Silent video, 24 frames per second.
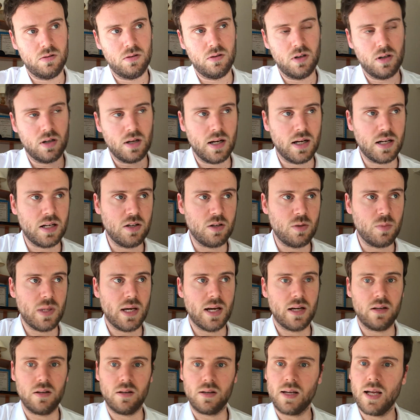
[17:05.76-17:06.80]
not likely to be
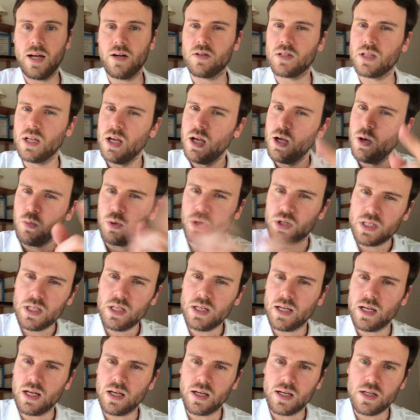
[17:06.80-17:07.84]
head in the clouds, but
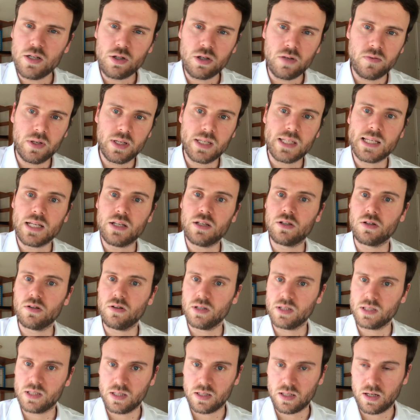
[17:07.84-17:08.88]
in, introverted
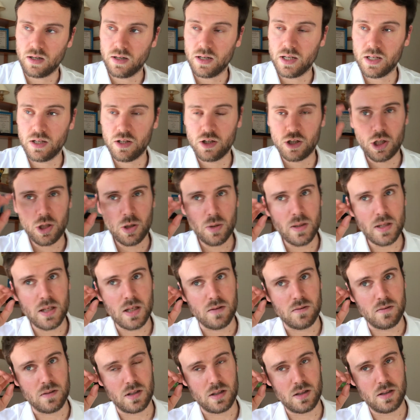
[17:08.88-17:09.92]
sensors that are
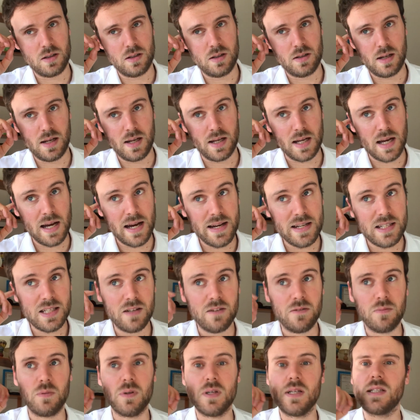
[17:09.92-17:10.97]
intuitives, like
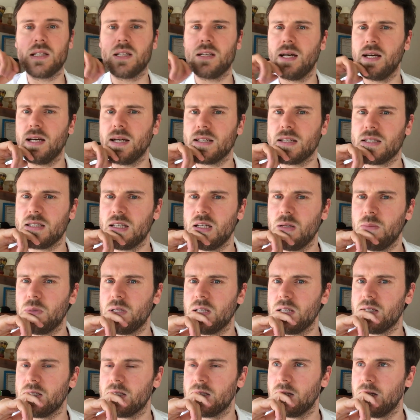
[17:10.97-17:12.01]
ISFPs and
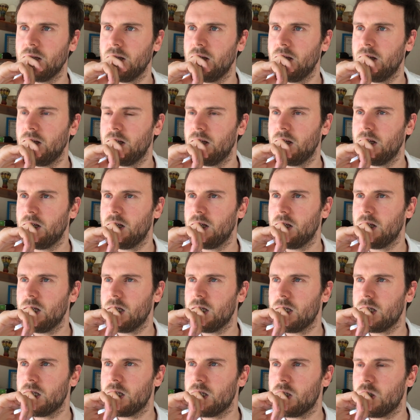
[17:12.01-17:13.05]
ISTPs,
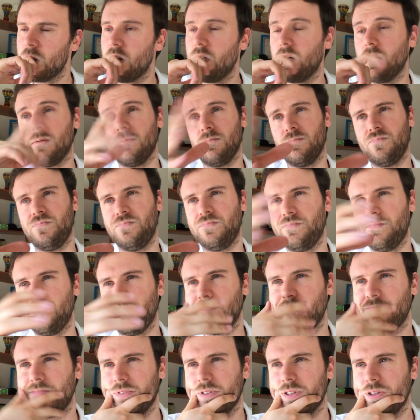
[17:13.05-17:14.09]
well,
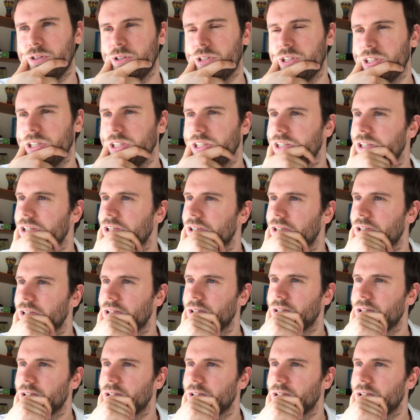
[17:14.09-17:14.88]
you see.